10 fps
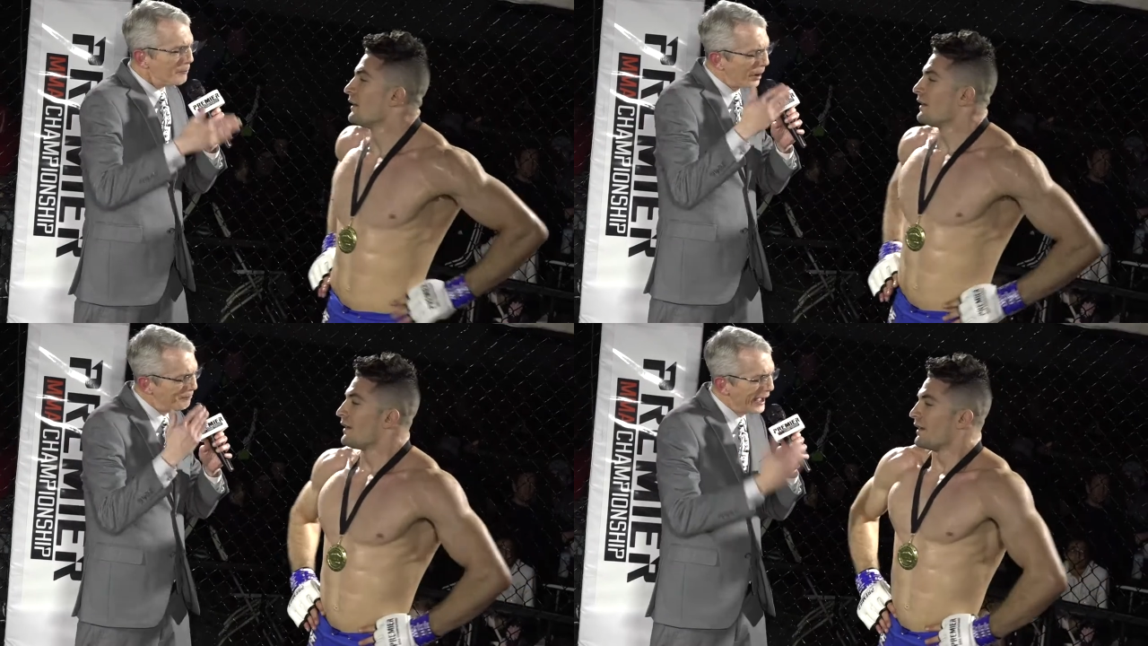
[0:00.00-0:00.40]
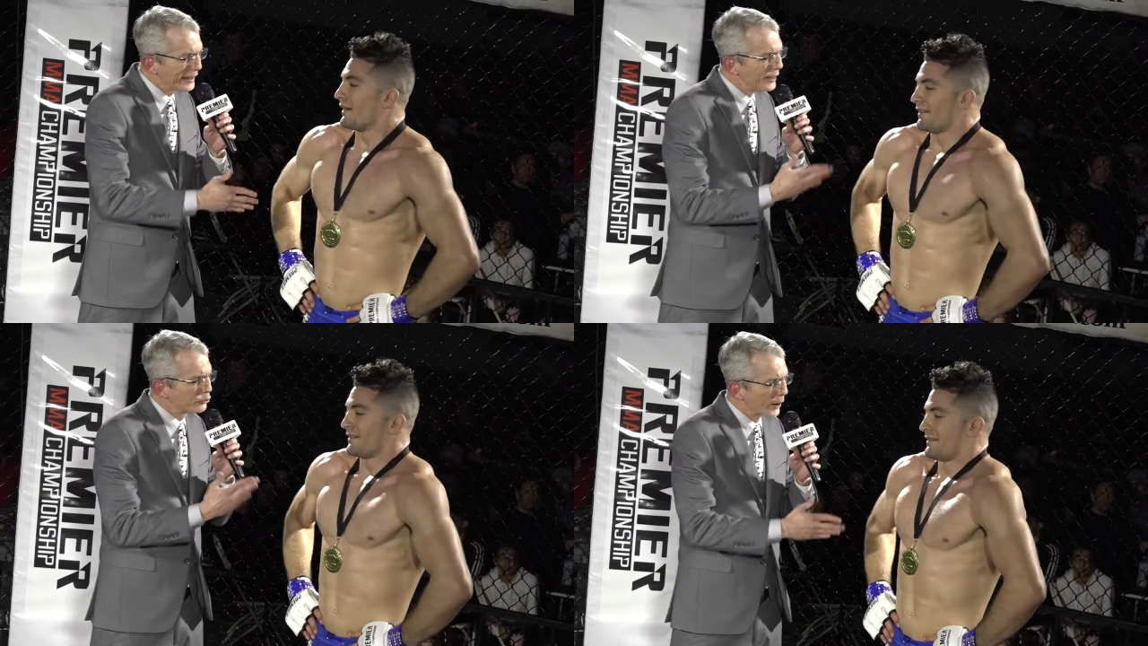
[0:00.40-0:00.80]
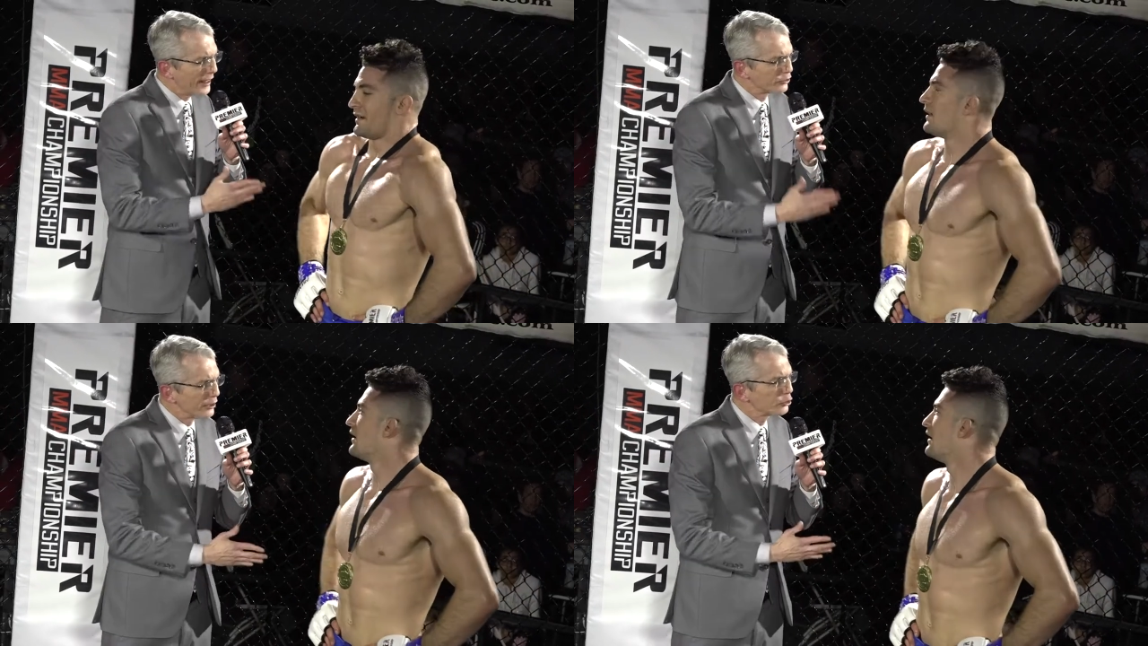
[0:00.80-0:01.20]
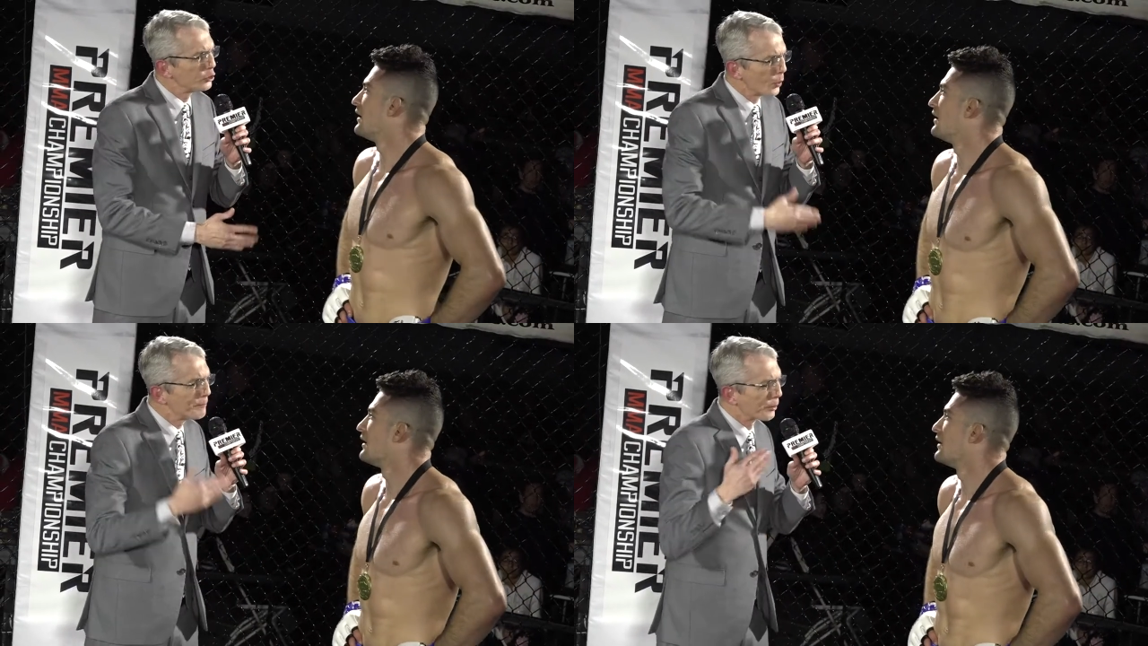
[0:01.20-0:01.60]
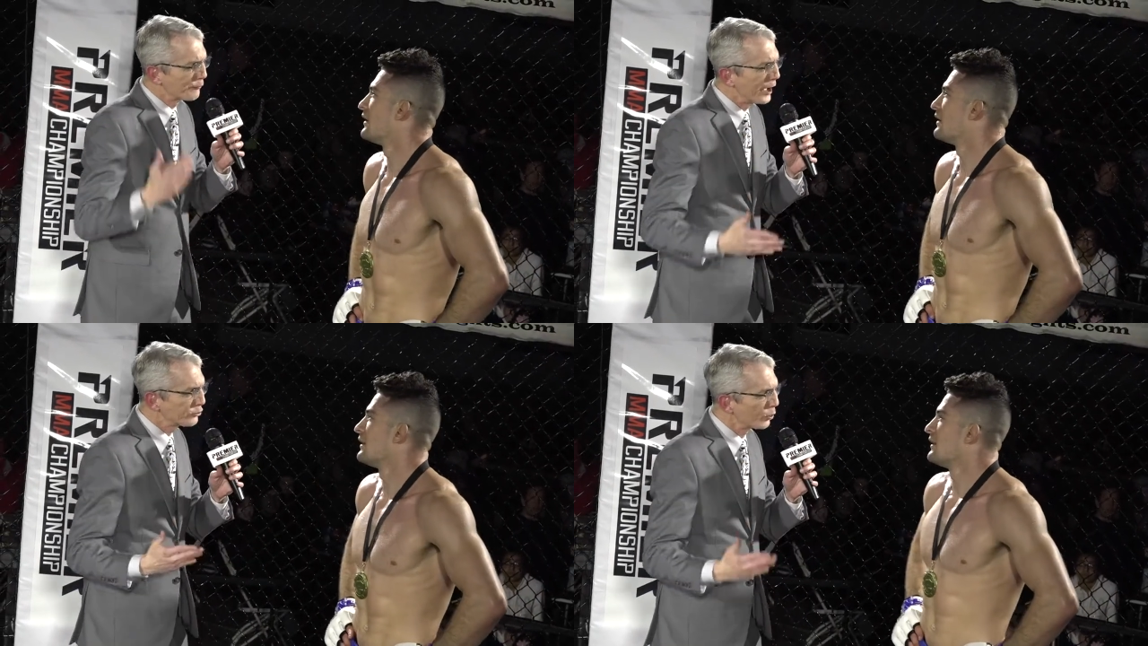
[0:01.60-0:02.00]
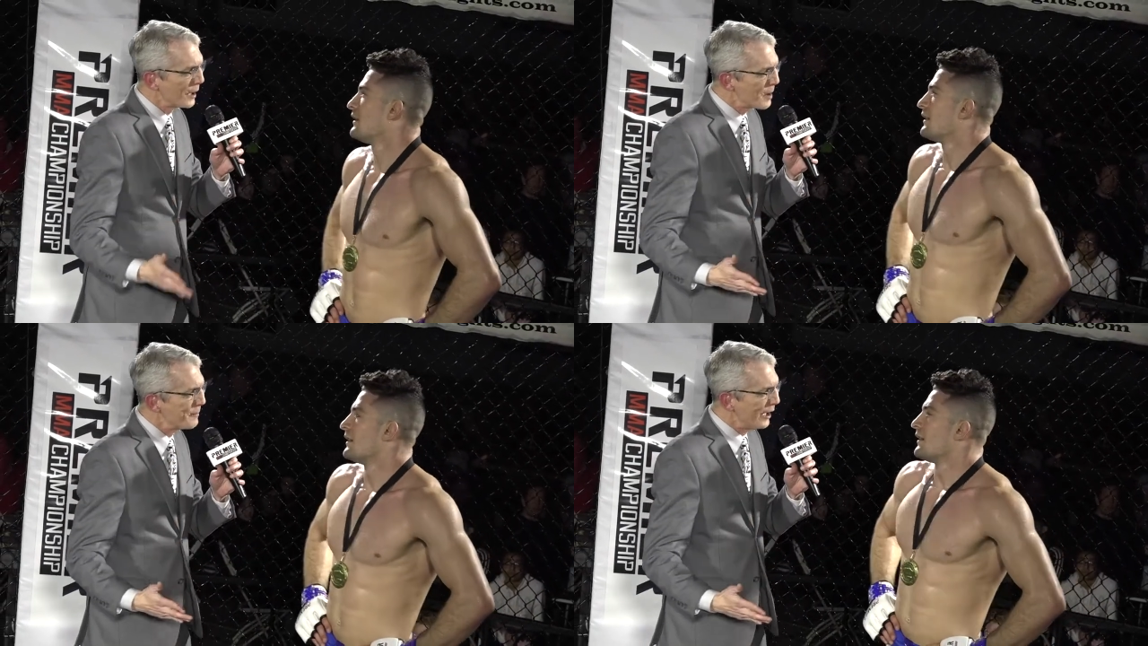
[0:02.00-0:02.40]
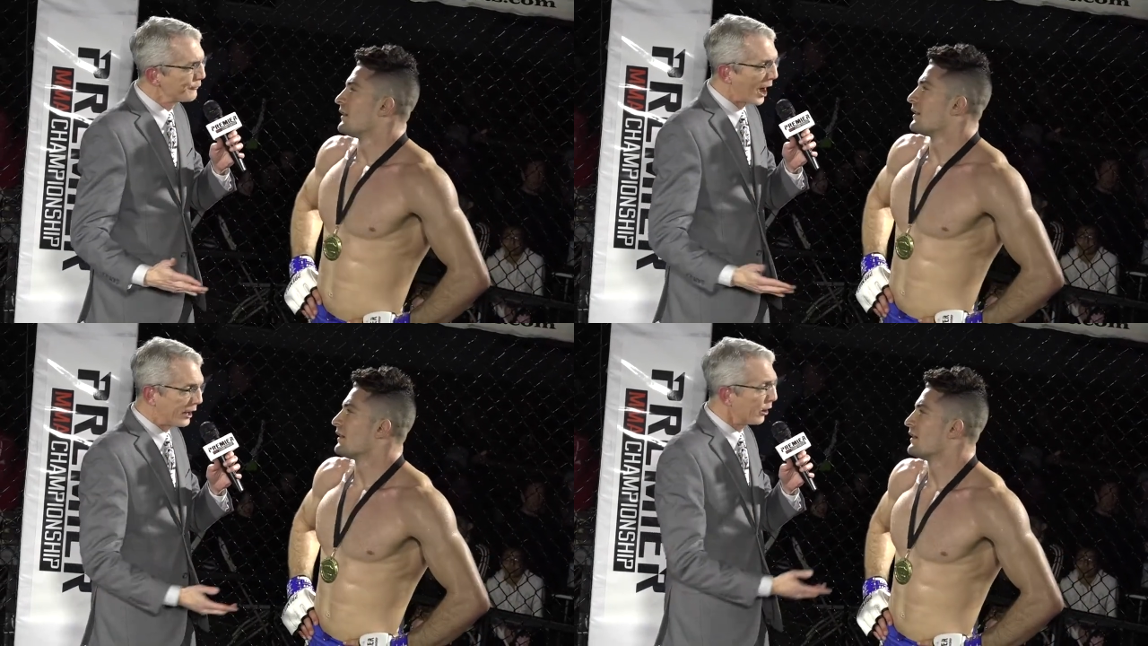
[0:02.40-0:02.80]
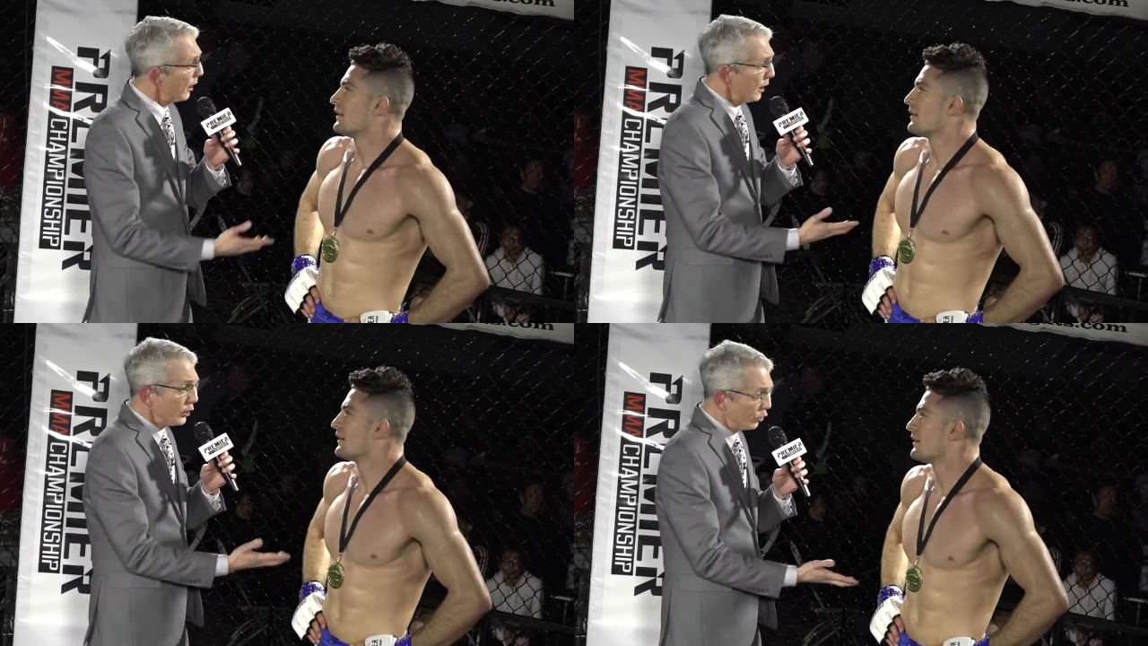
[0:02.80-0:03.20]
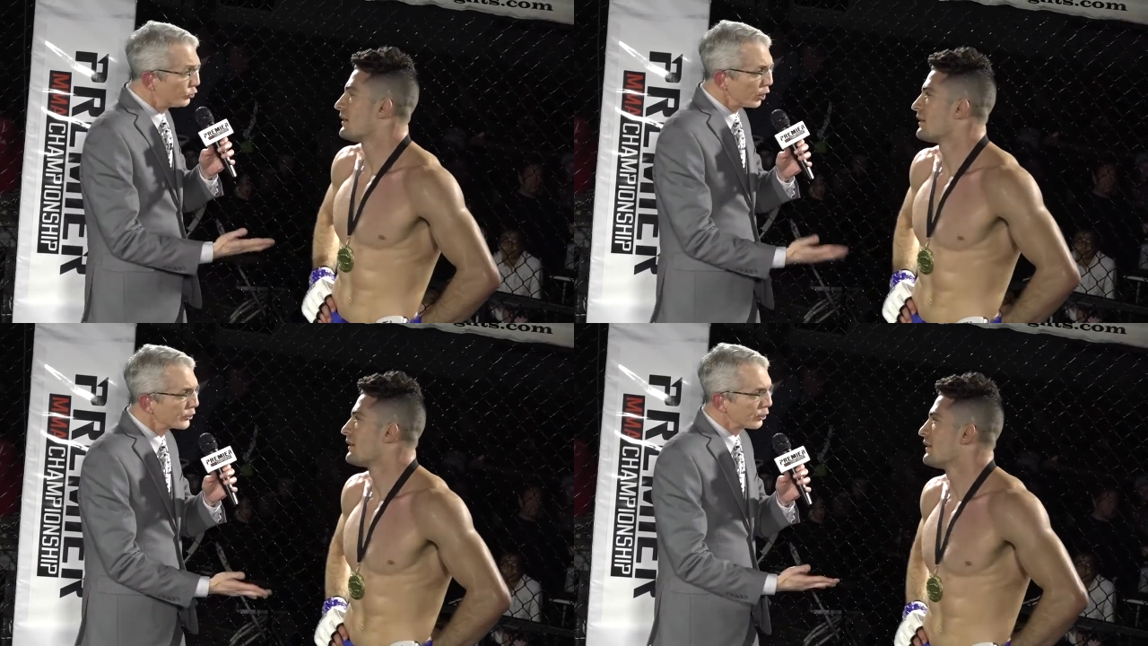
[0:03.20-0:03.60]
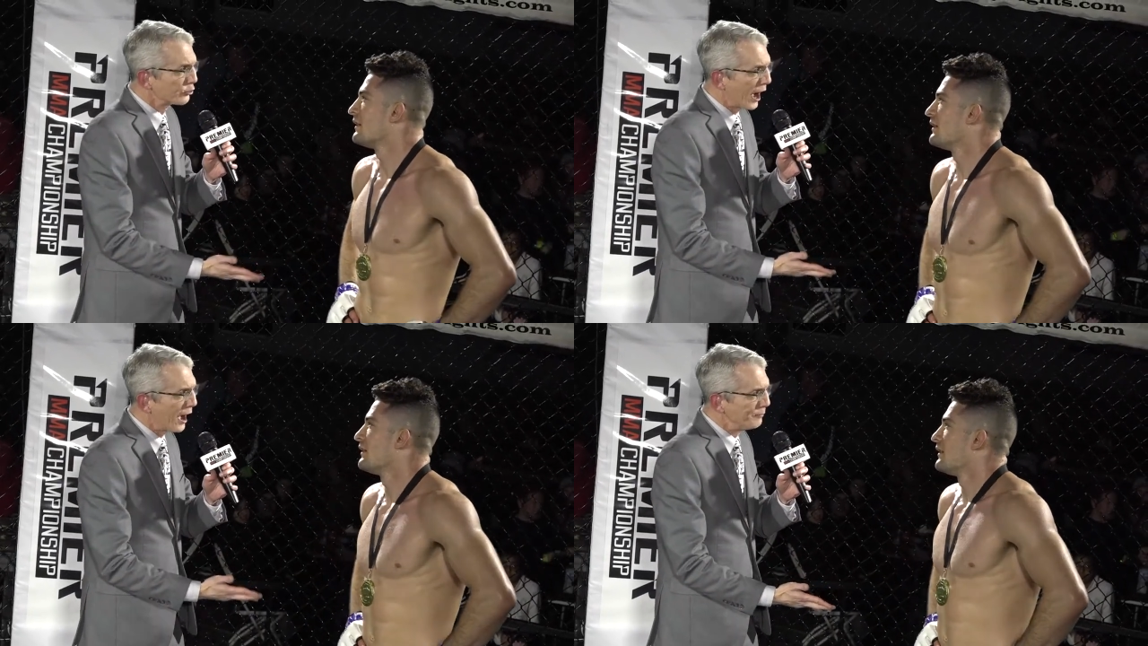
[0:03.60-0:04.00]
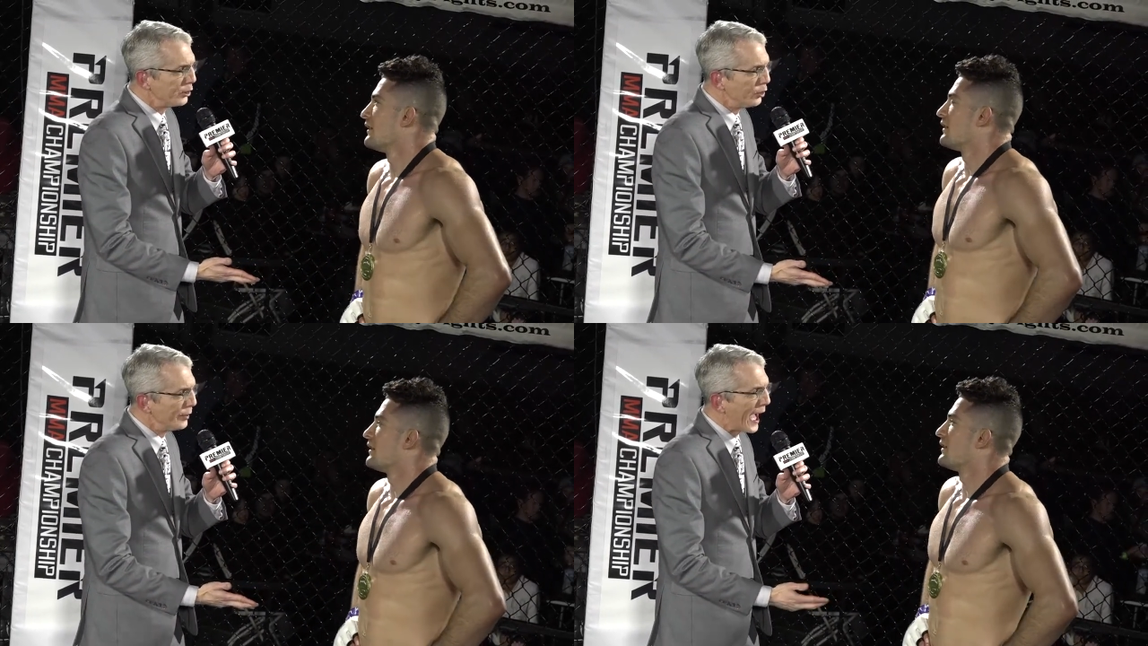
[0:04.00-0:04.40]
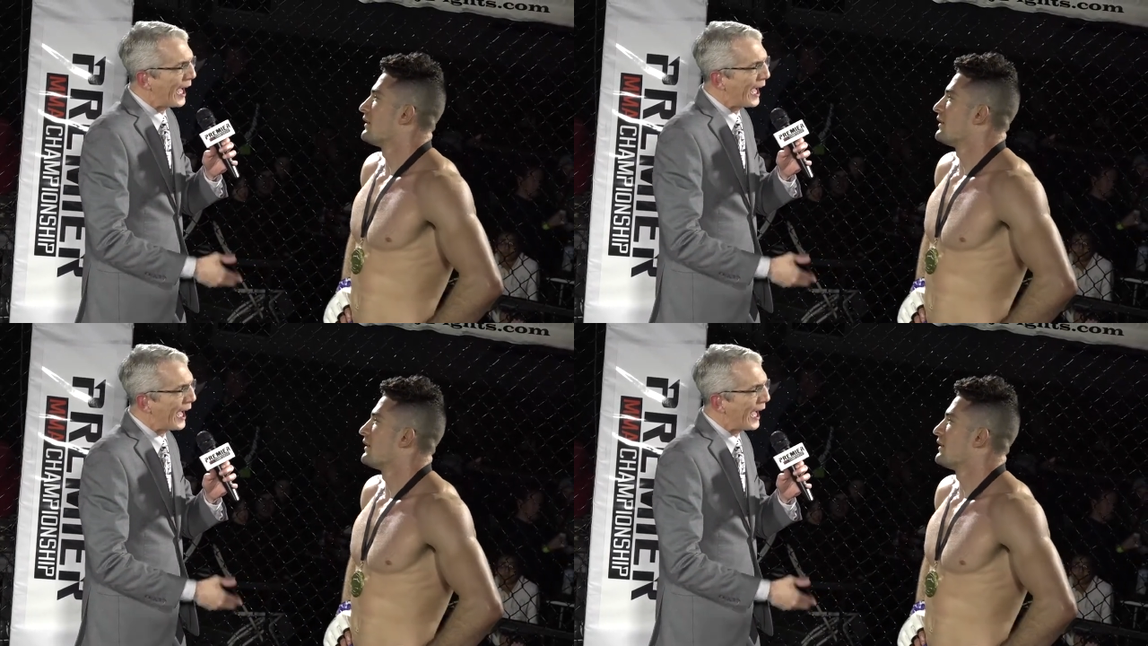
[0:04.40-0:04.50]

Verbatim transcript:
Speaker 1: but making the transition to a professional MMA fighter, you took your time to do that.